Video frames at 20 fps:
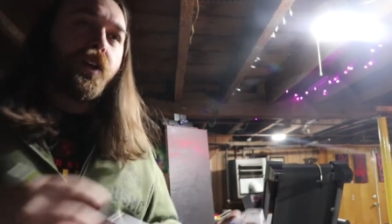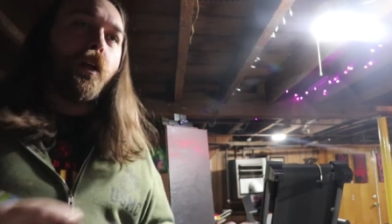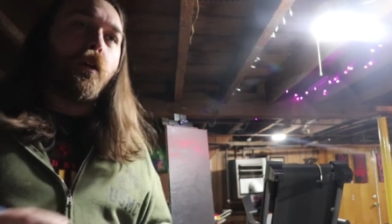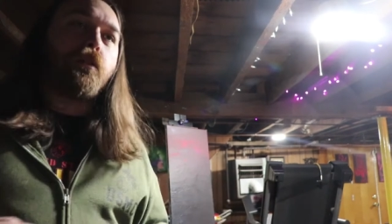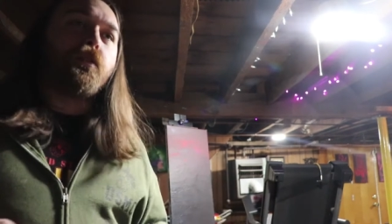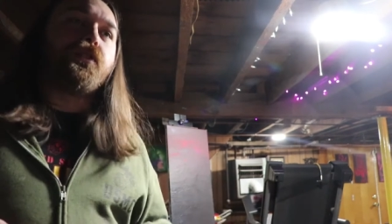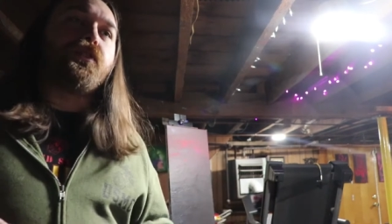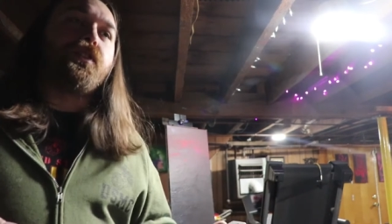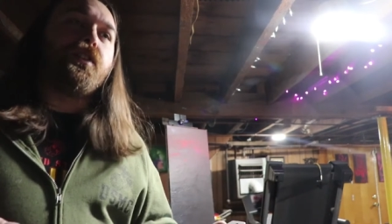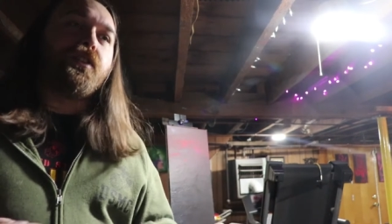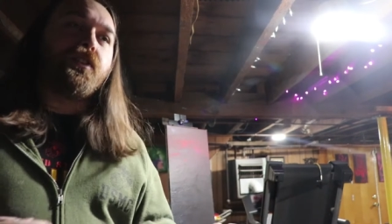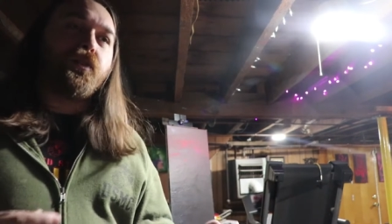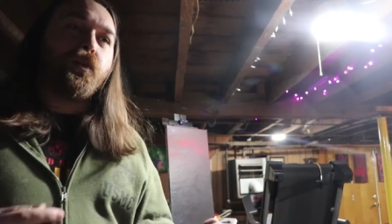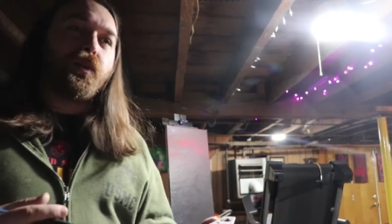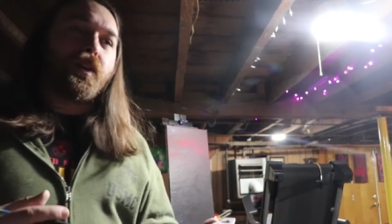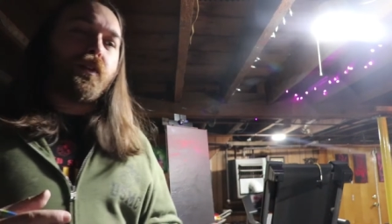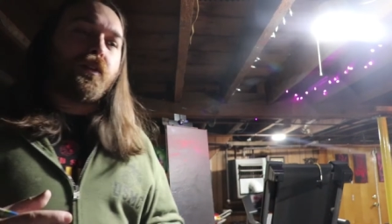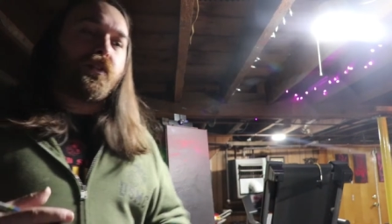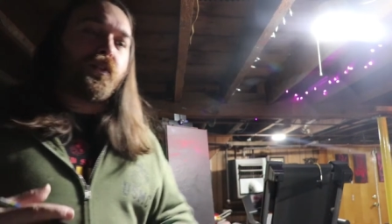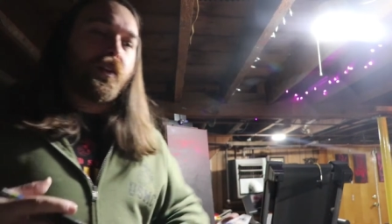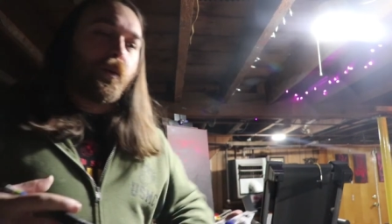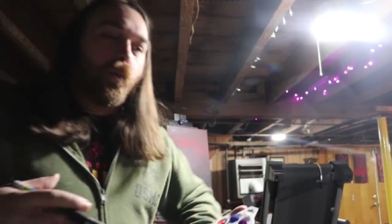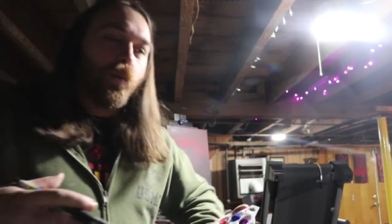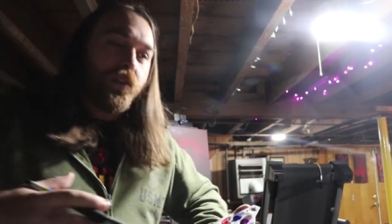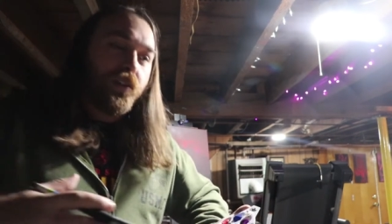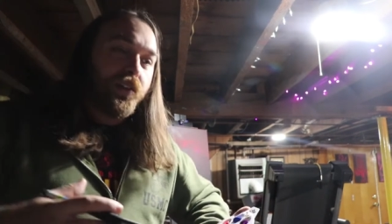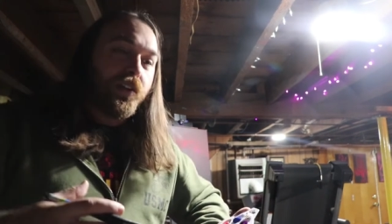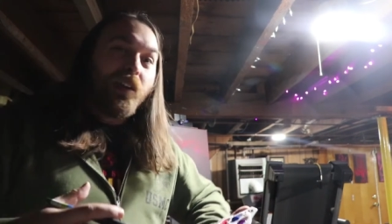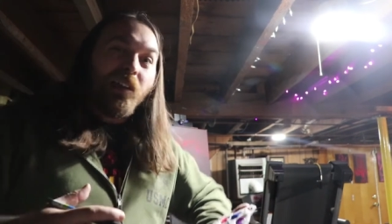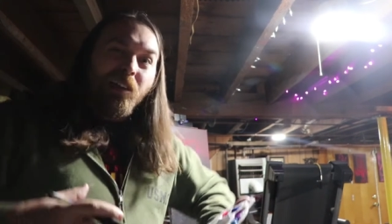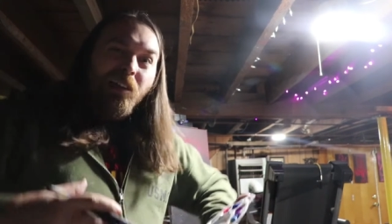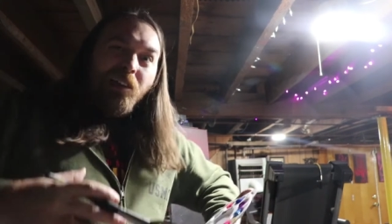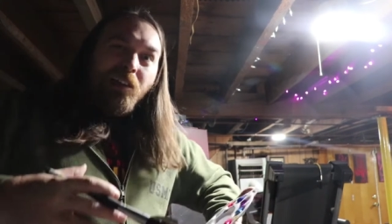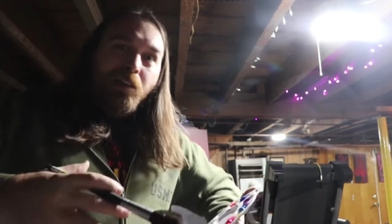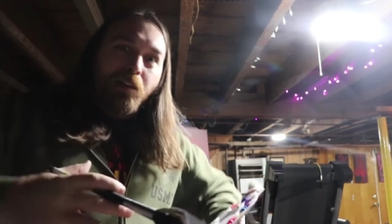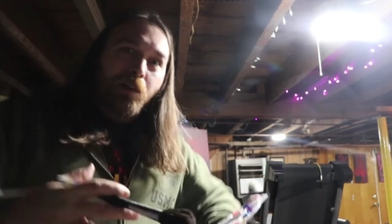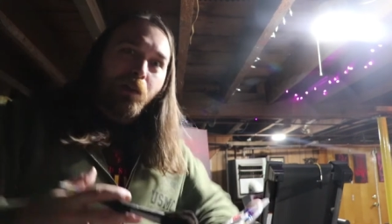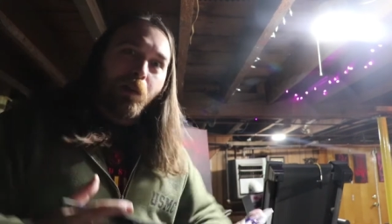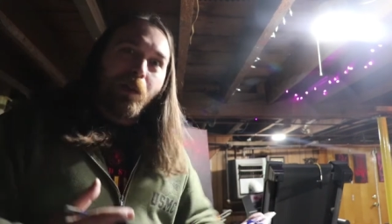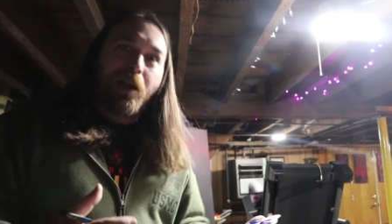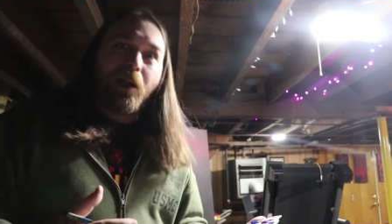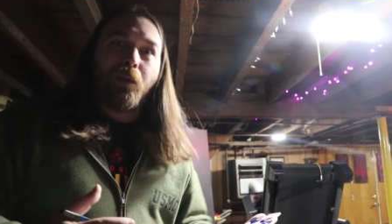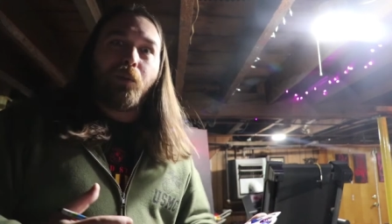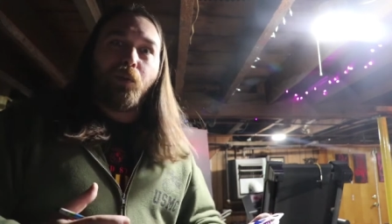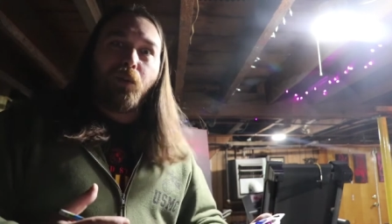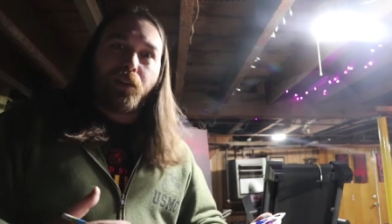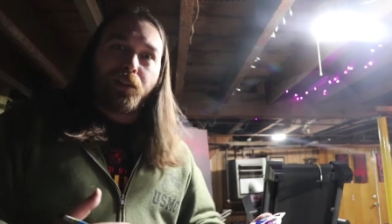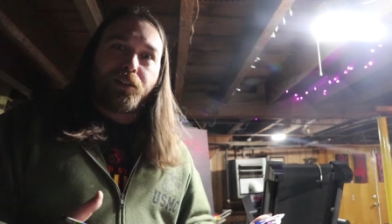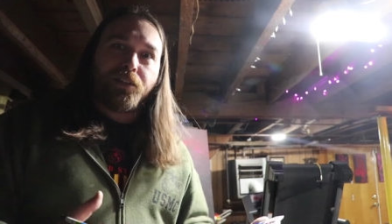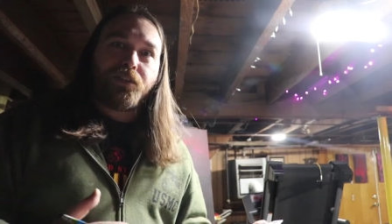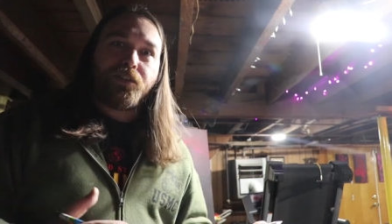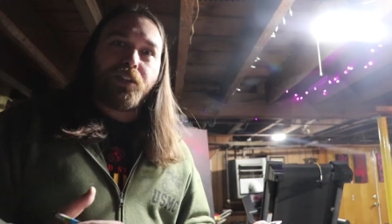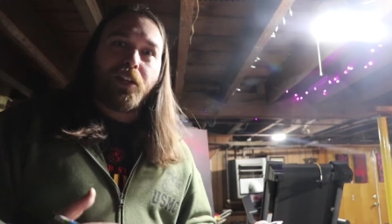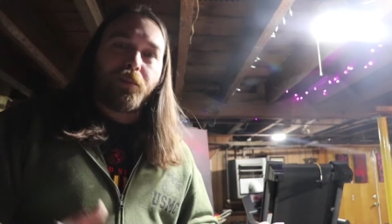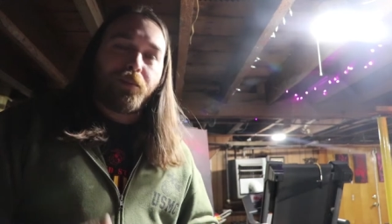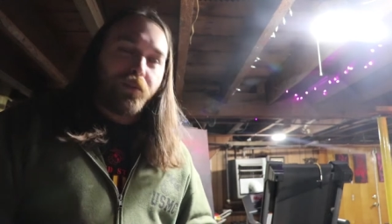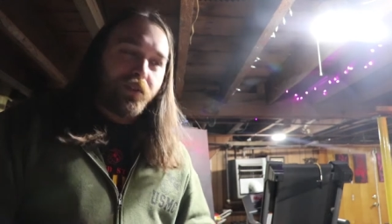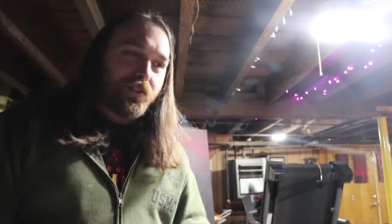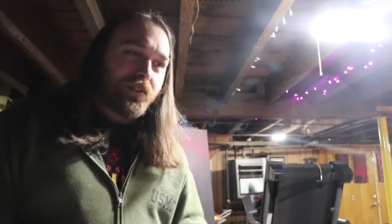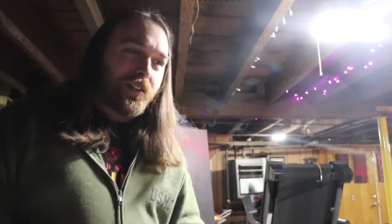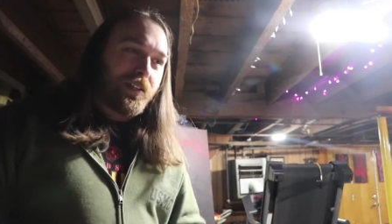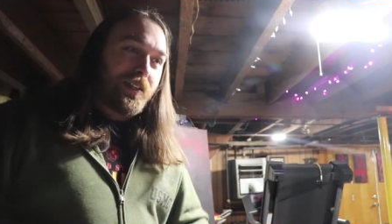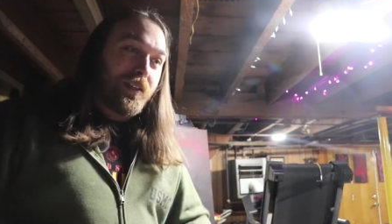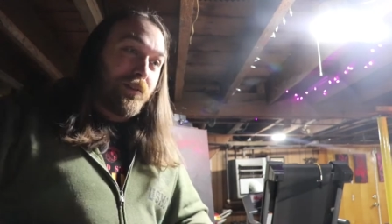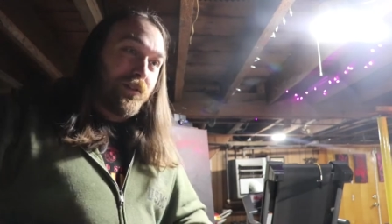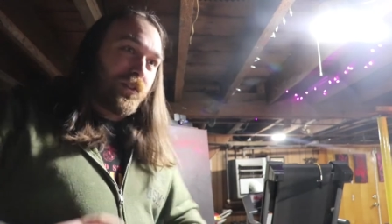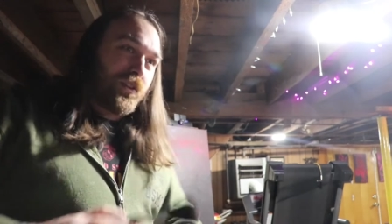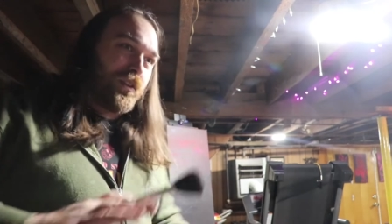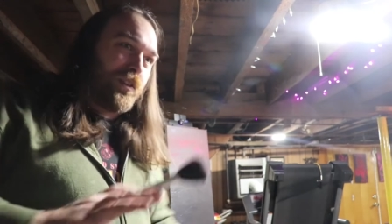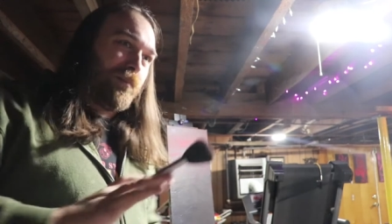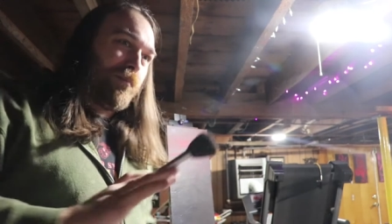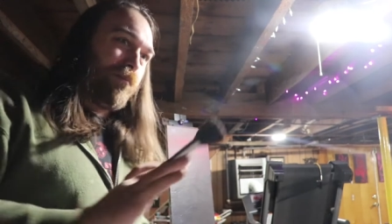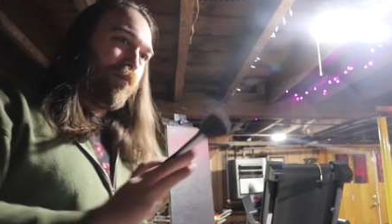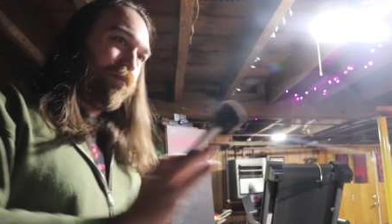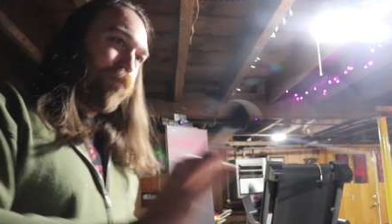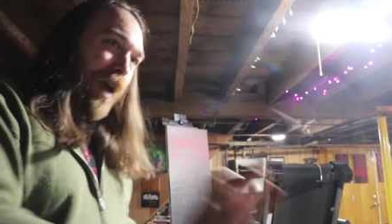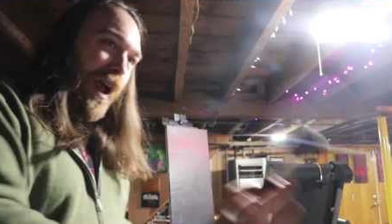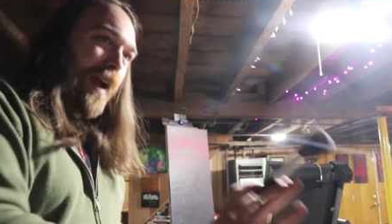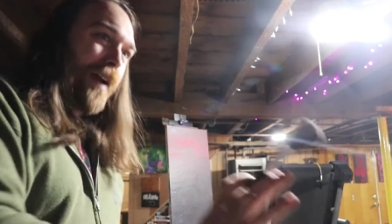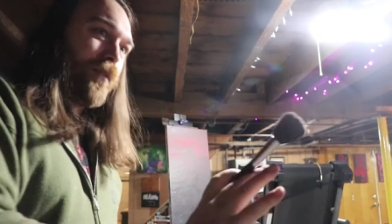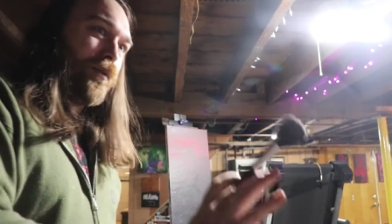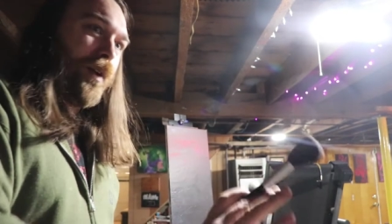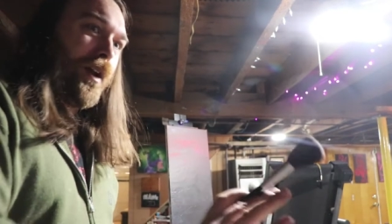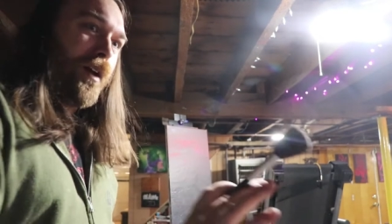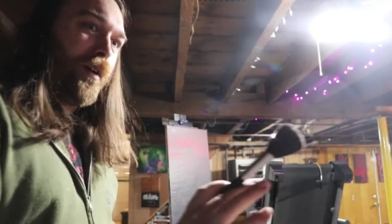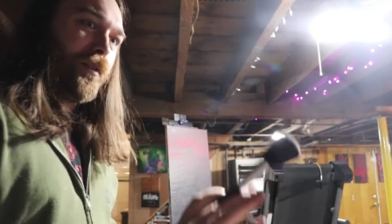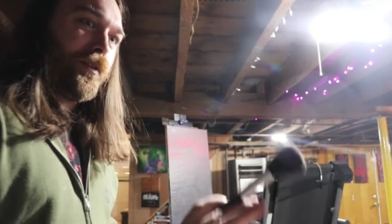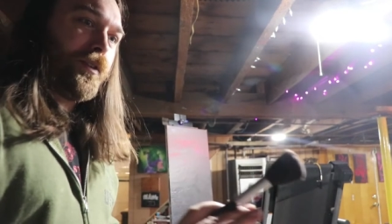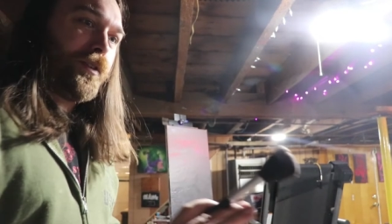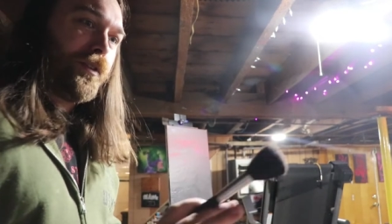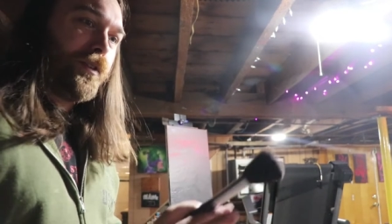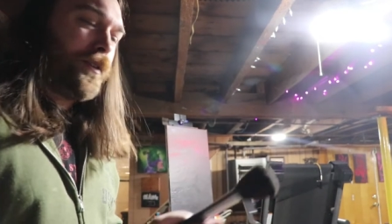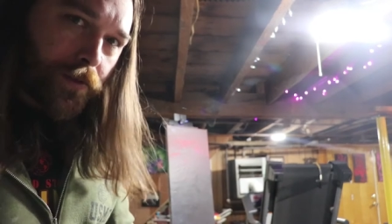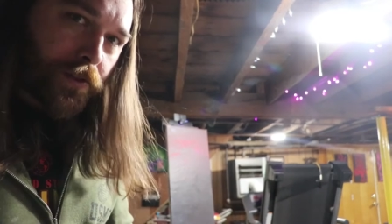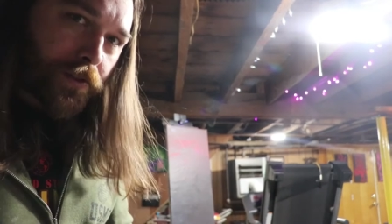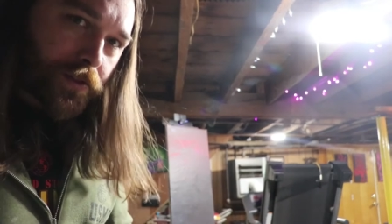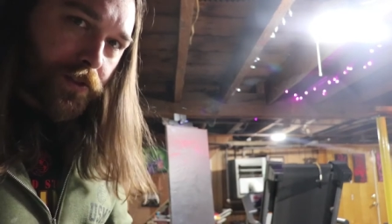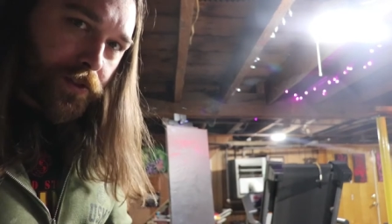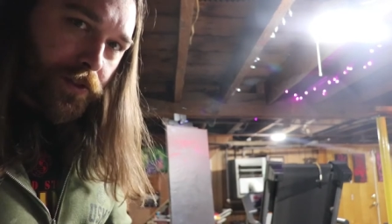colors in so we get this like weird cloud looking shape. And this is gonna give us a good background for this